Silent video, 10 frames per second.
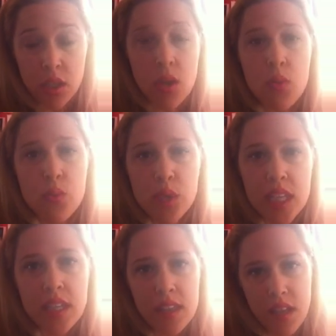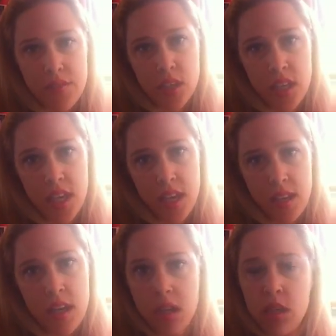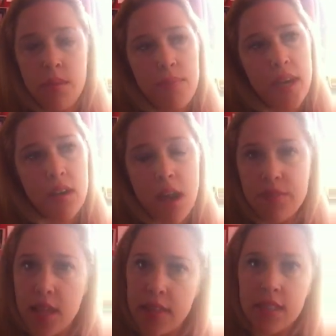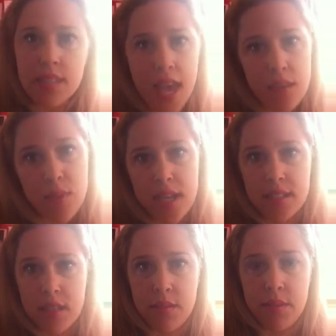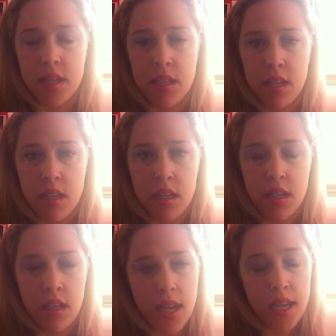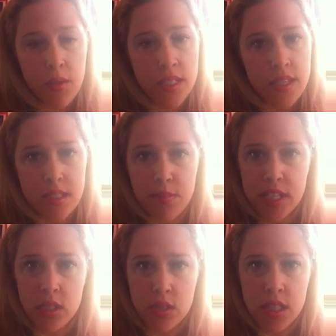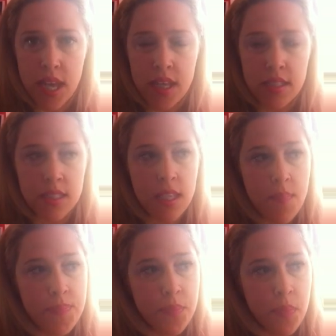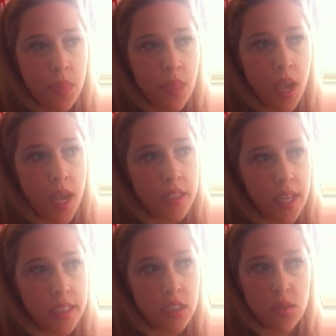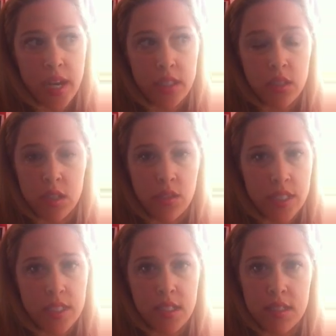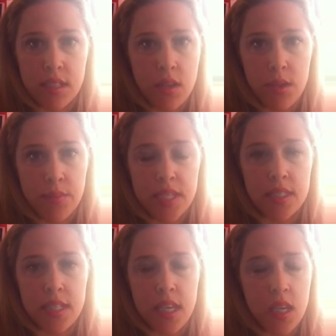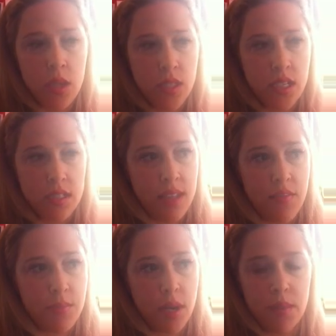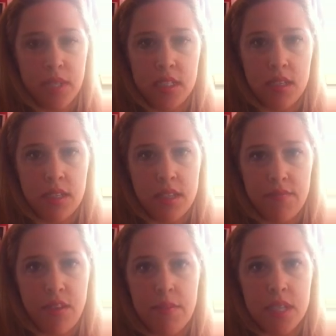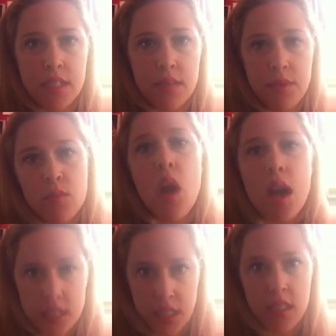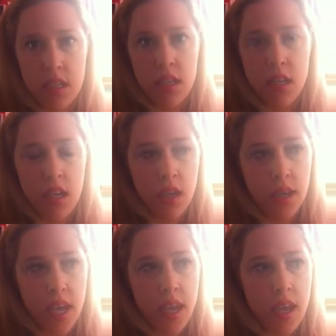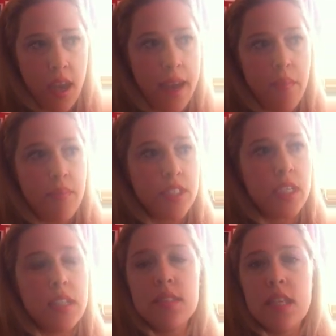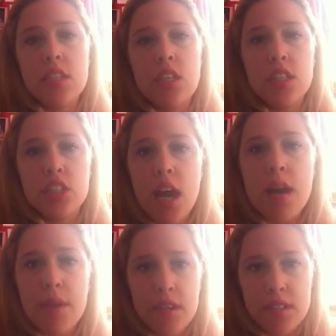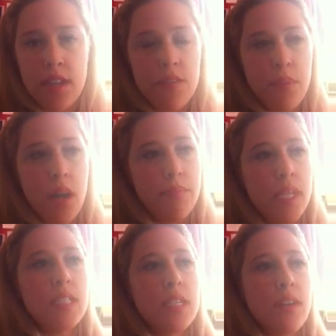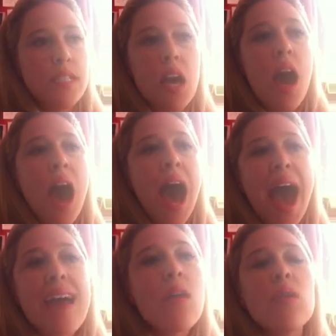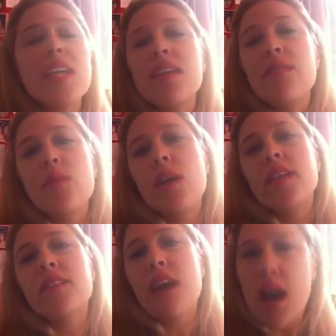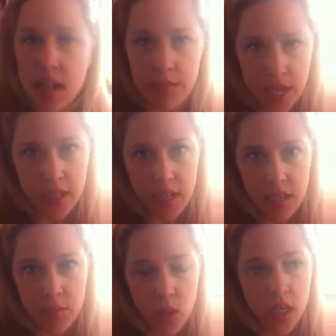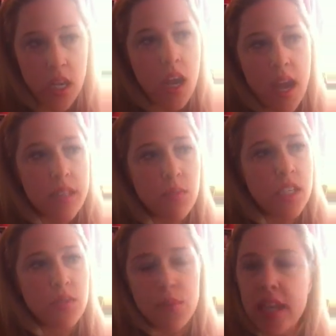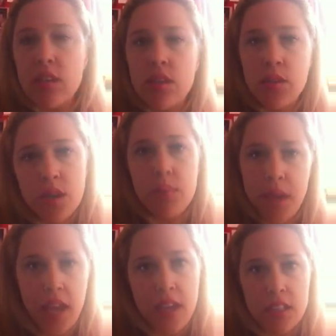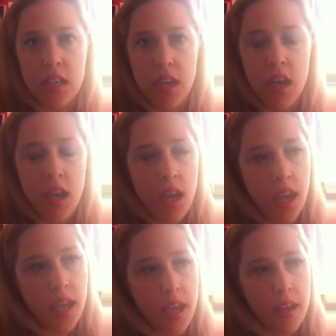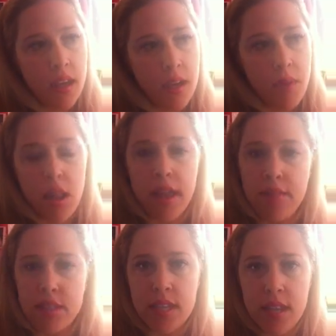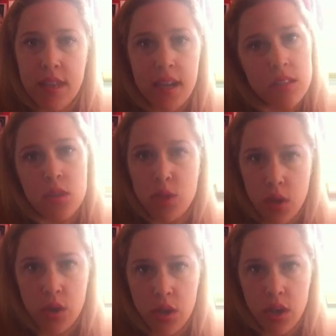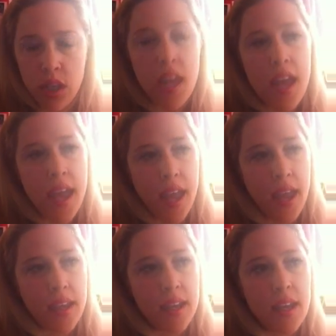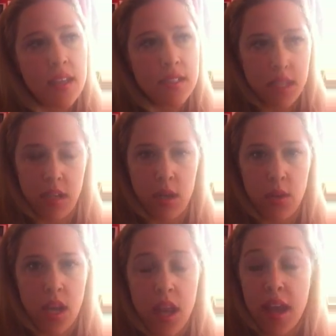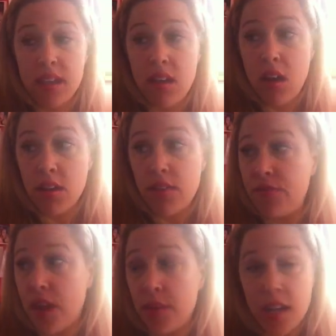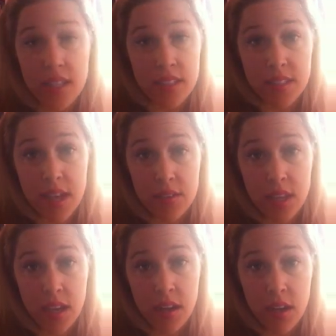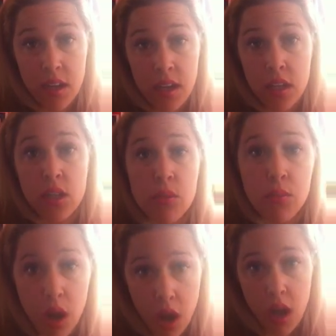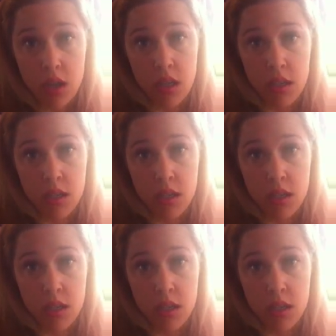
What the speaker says: You don't really love your kid. You'd be better off letting the dad raise him. Anyways, that's my 2 cents. I'd like to direct you to Christy Zero Misty, who did a 7-part miniseries on feminism and rocked it. Okay? She did such a good job on her 7-part miniseries, I don't even want to talk about it anymore. I just want to direct you to her page. And all I have to say to that is you go girl and ditto. And to all the feminazis out there, you're wrong.